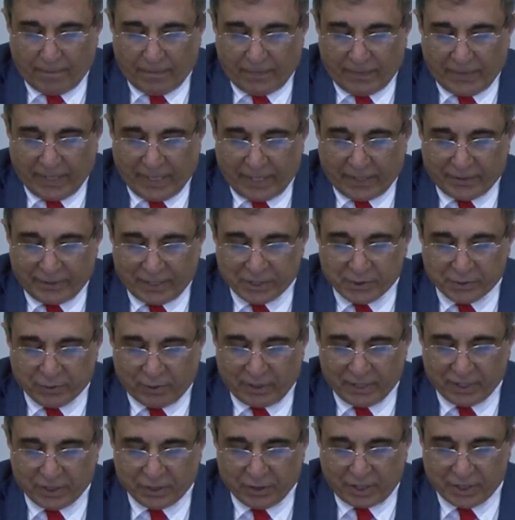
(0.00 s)
they
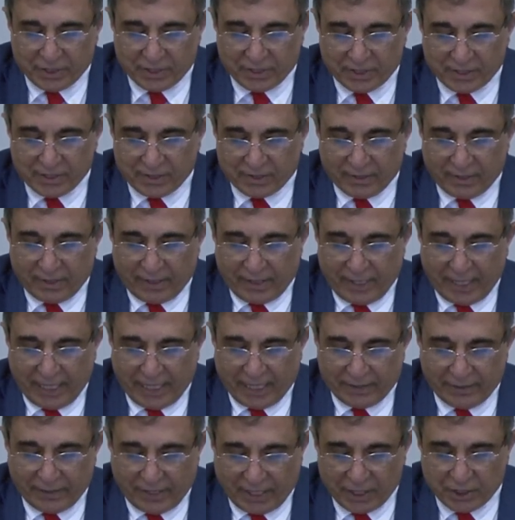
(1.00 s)
destroy churches
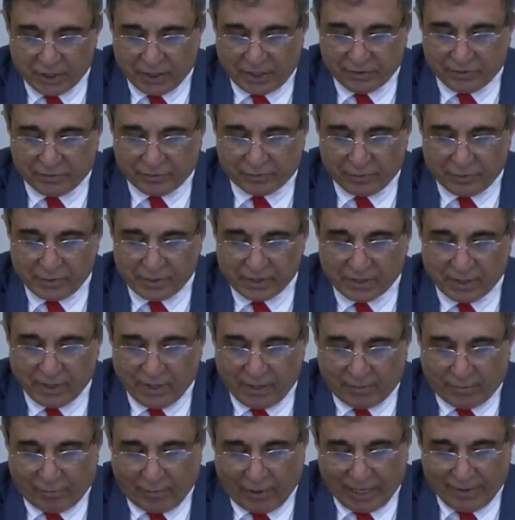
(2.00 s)
and ancient ruins,
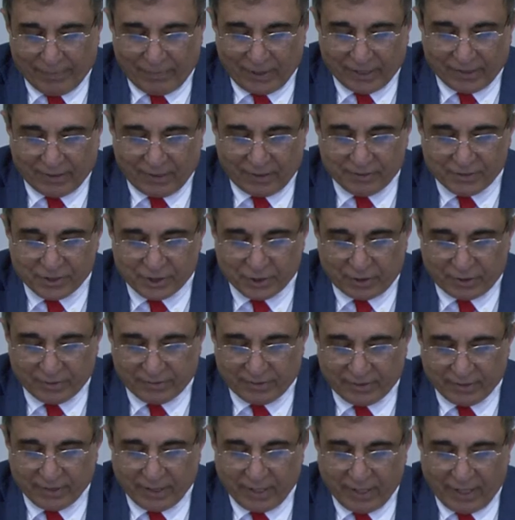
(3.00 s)
rape little
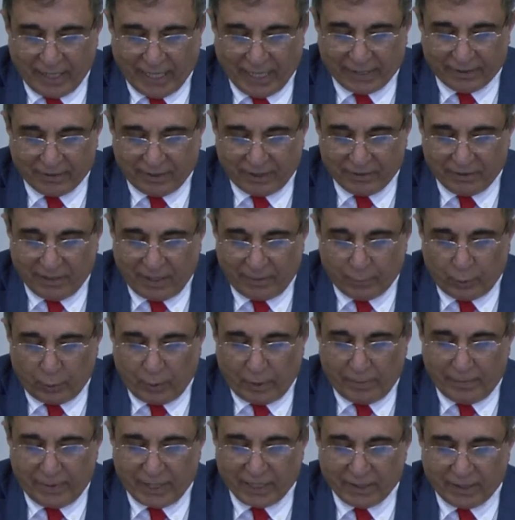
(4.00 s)
children, and kidnap
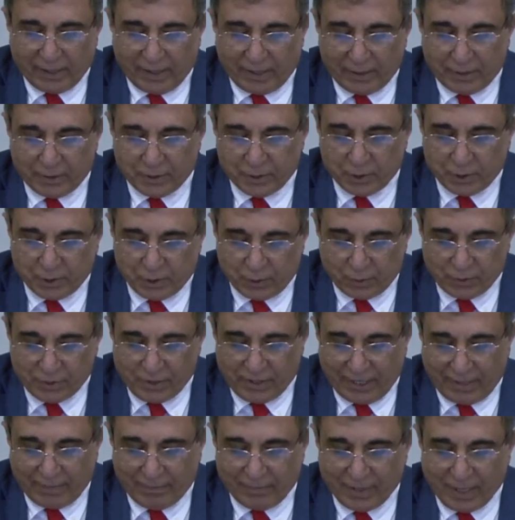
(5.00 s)
women to use
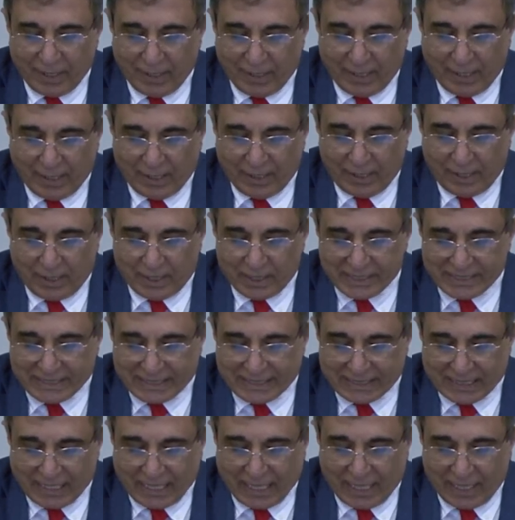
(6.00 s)
them
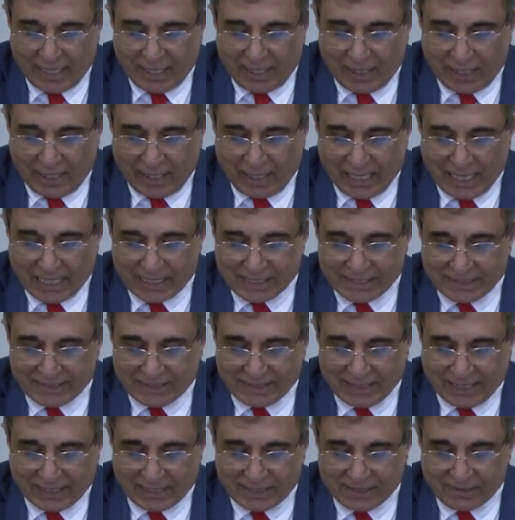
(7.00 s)
uh, uh, as
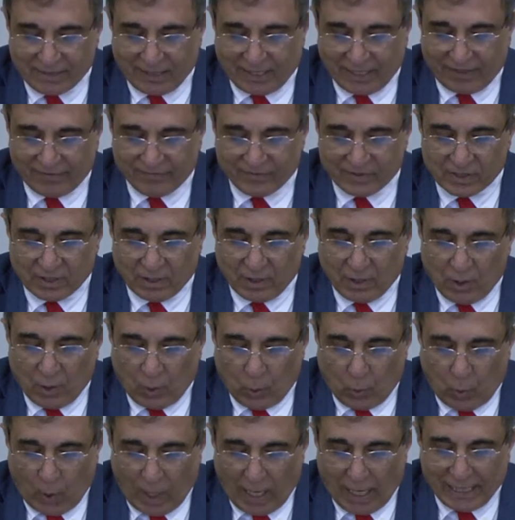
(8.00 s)
sex slaves.
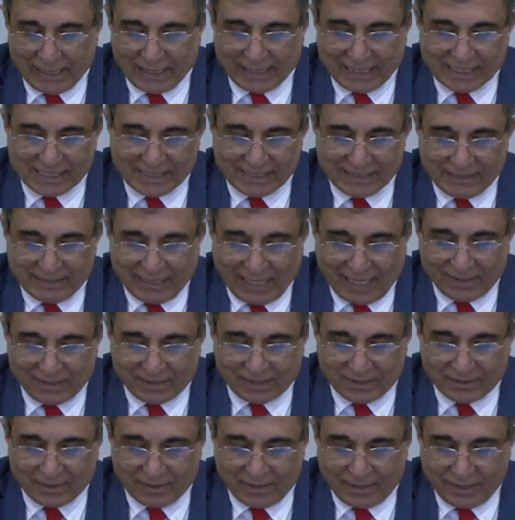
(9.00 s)
Wine is
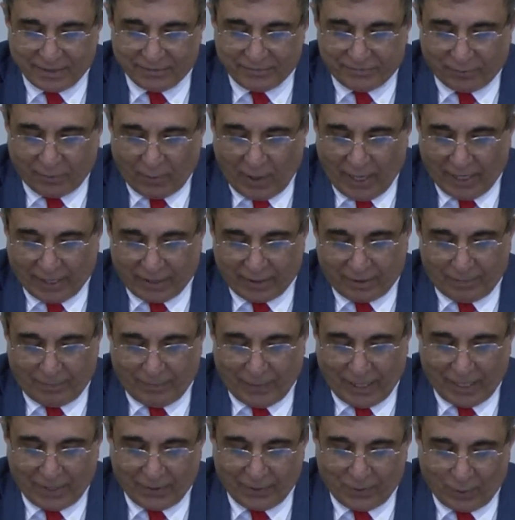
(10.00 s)
not drunk
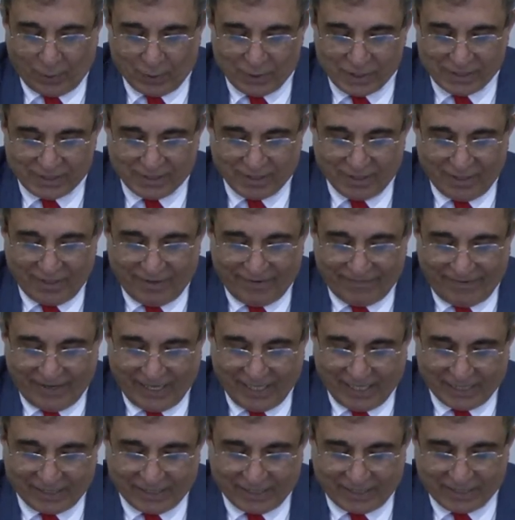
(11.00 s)
by those
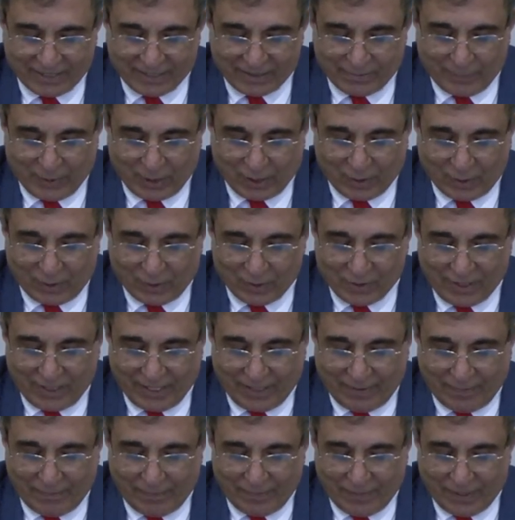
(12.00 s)
fanatics because
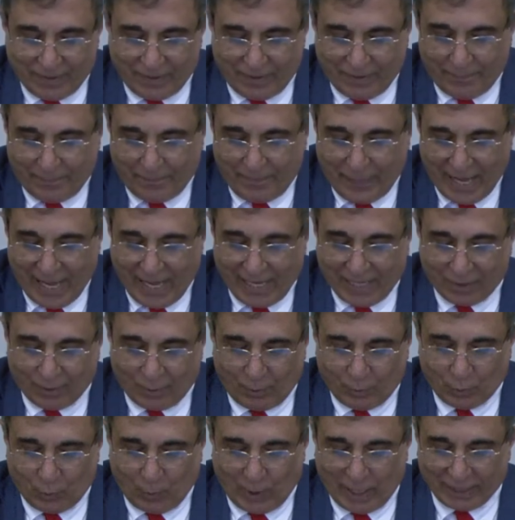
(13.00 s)
they, the ban
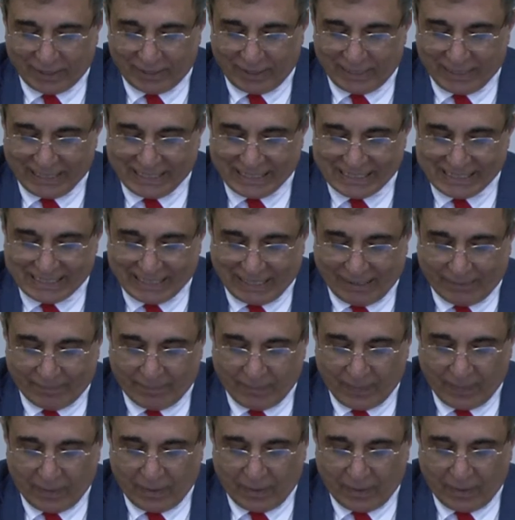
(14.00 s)
on wine in Islam